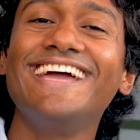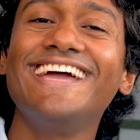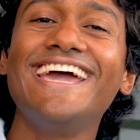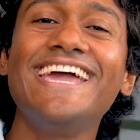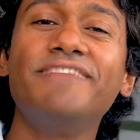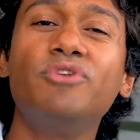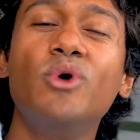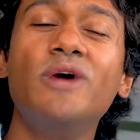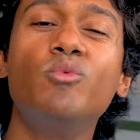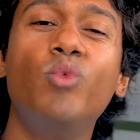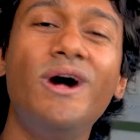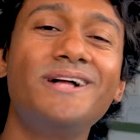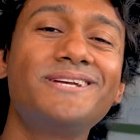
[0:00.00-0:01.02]
Hey everyone,
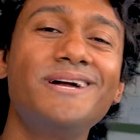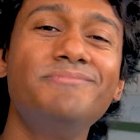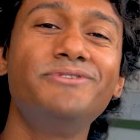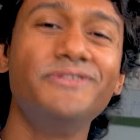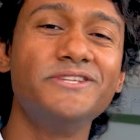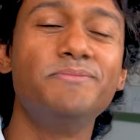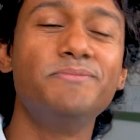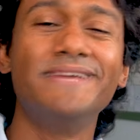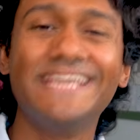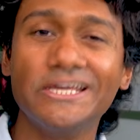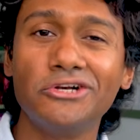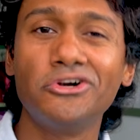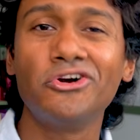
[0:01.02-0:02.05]
welcome to this
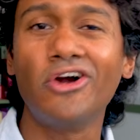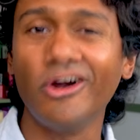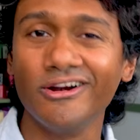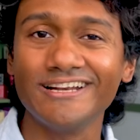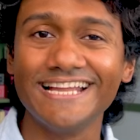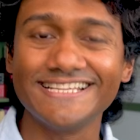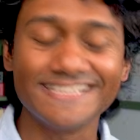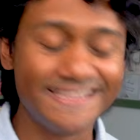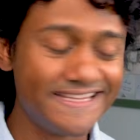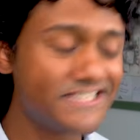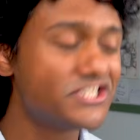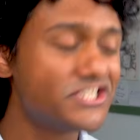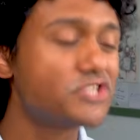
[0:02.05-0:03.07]
beginner art lesson.
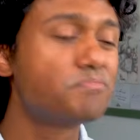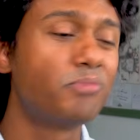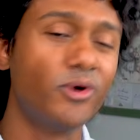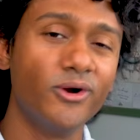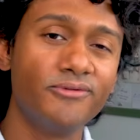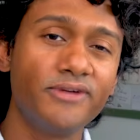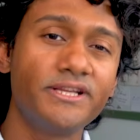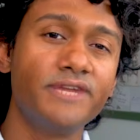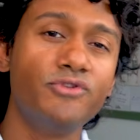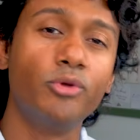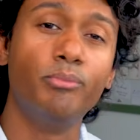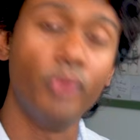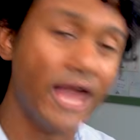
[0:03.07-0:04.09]
This is perfect if
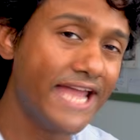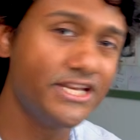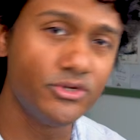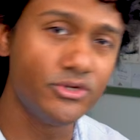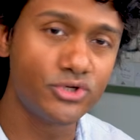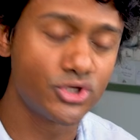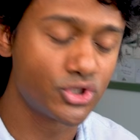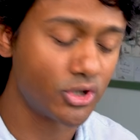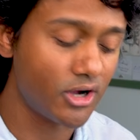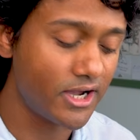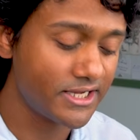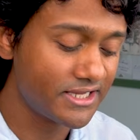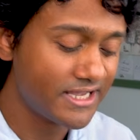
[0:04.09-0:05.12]
you're brand new to
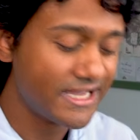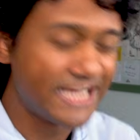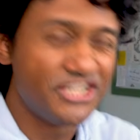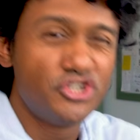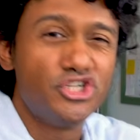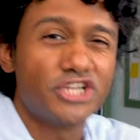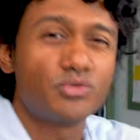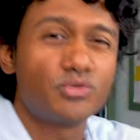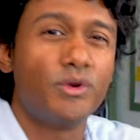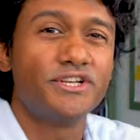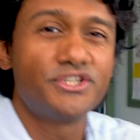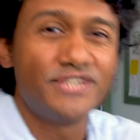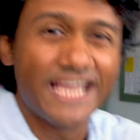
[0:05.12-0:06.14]
drawing and you just
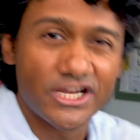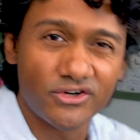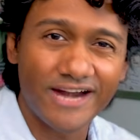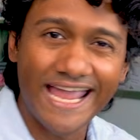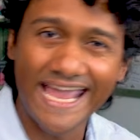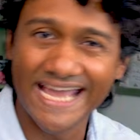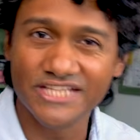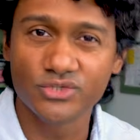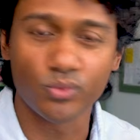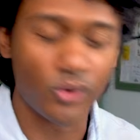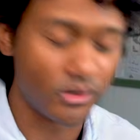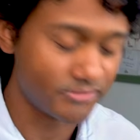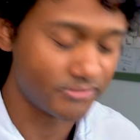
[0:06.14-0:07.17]
want to get your hands
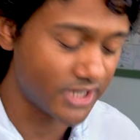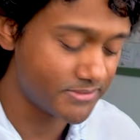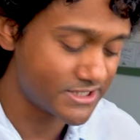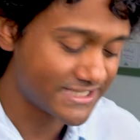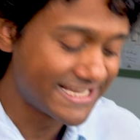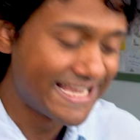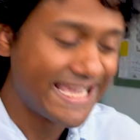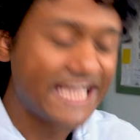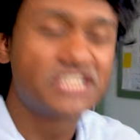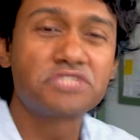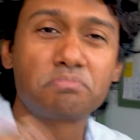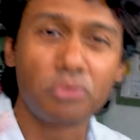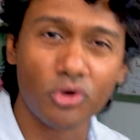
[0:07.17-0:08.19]
warmed up. Just
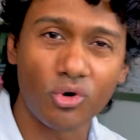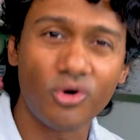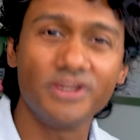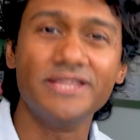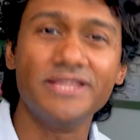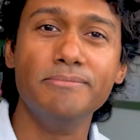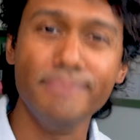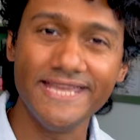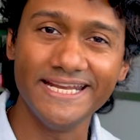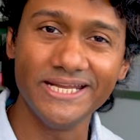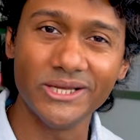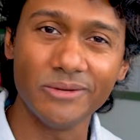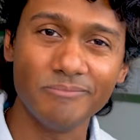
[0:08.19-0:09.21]
explore the
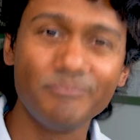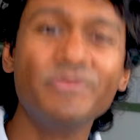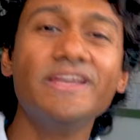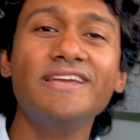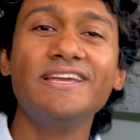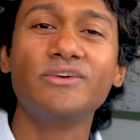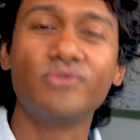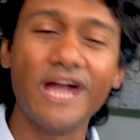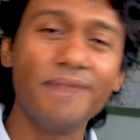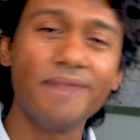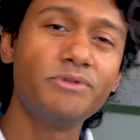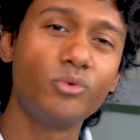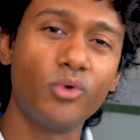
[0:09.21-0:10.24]
medium.
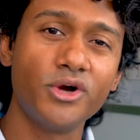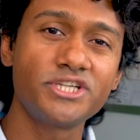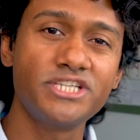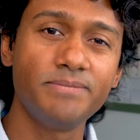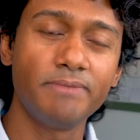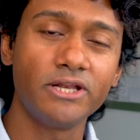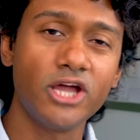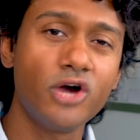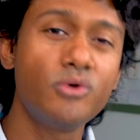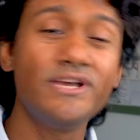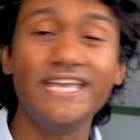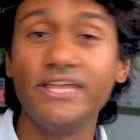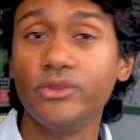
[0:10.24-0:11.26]
Grab the worksheet
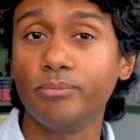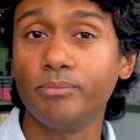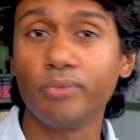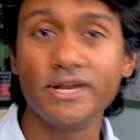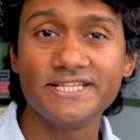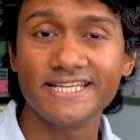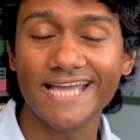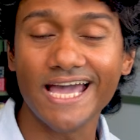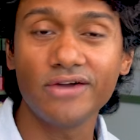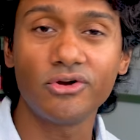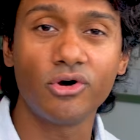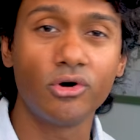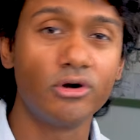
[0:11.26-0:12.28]
below, either print it out
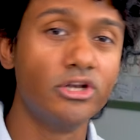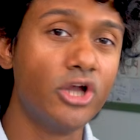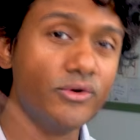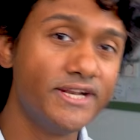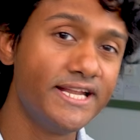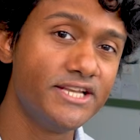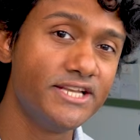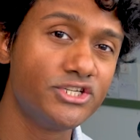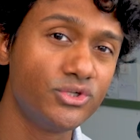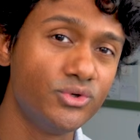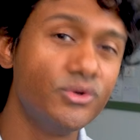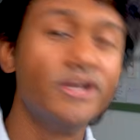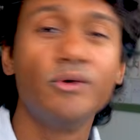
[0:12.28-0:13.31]
or load it
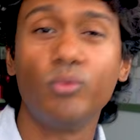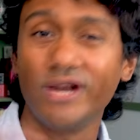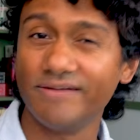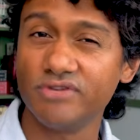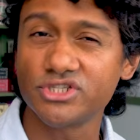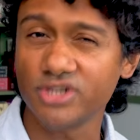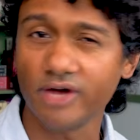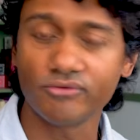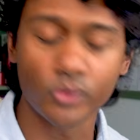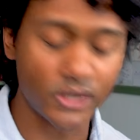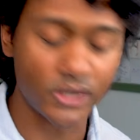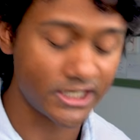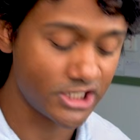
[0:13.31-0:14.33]
into whatever
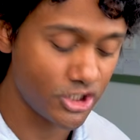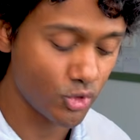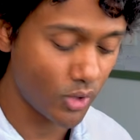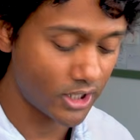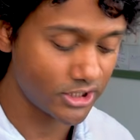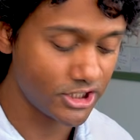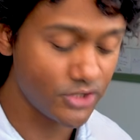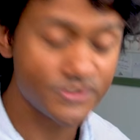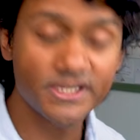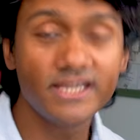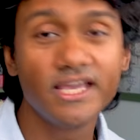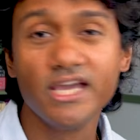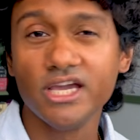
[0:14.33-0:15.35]
software you are
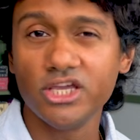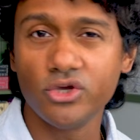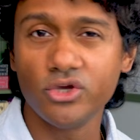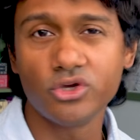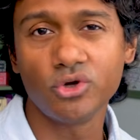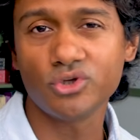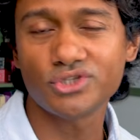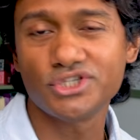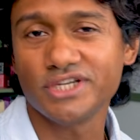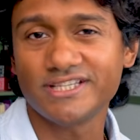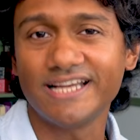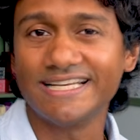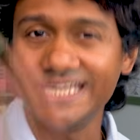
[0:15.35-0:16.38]
using. You can also just
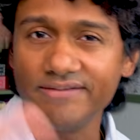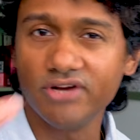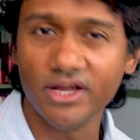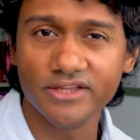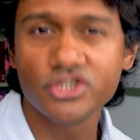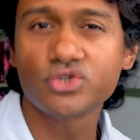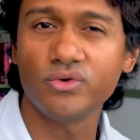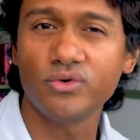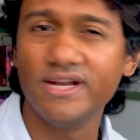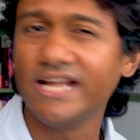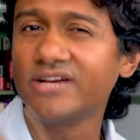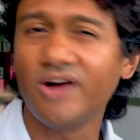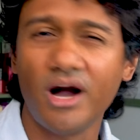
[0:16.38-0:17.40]
leave it on the screen
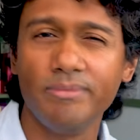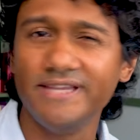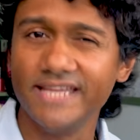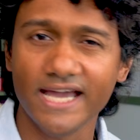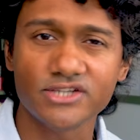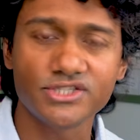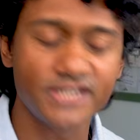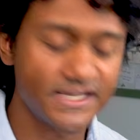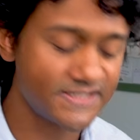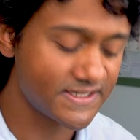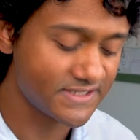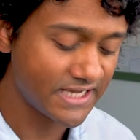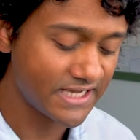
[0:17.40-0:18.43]
and copy the
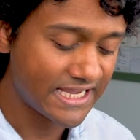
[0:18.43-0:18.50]
exercises.